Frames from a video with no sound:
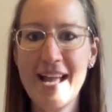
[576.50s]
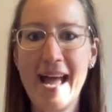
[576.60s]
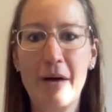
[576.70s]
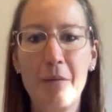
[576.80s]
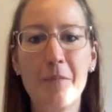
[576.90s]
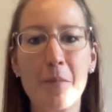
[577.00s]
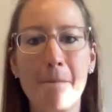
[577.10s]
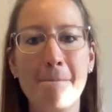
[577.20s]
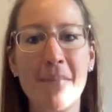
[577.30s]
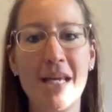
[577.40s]
helped
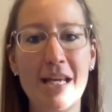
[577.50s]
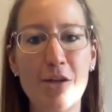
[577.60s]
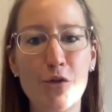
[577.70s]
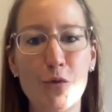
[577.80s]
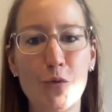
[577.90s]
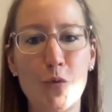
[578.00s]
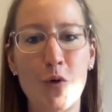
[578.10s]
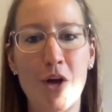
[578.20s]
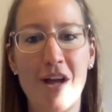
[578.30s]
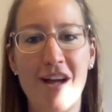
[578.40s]
me
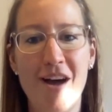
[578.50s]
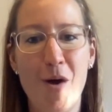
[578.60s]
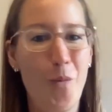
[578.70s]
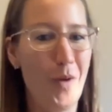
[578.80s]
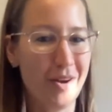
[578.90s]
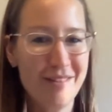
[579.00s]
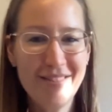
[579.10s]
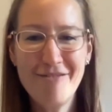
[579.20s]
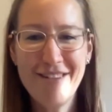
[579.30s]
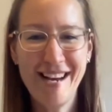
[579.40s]
to work
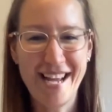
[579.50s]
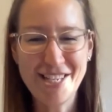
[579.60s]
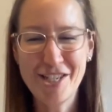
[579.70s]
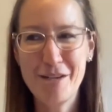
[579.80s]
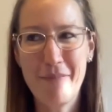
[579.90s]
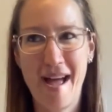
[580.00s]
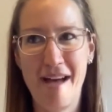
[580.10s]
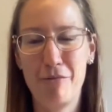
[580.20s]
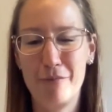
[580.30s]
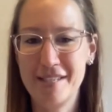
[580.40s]
on the relationship I
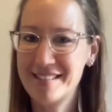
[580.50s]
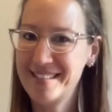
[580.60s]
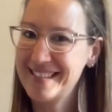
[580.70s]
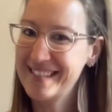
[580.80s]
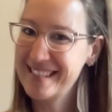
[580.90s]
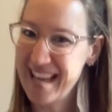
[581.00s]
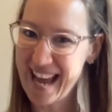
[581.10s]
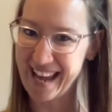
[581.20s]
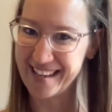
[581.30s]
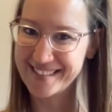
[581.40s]
have with
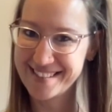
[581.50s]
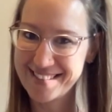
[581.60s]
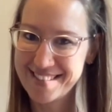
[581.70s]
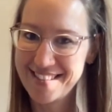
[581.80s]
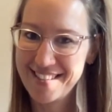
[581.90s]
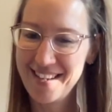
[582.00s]
sex.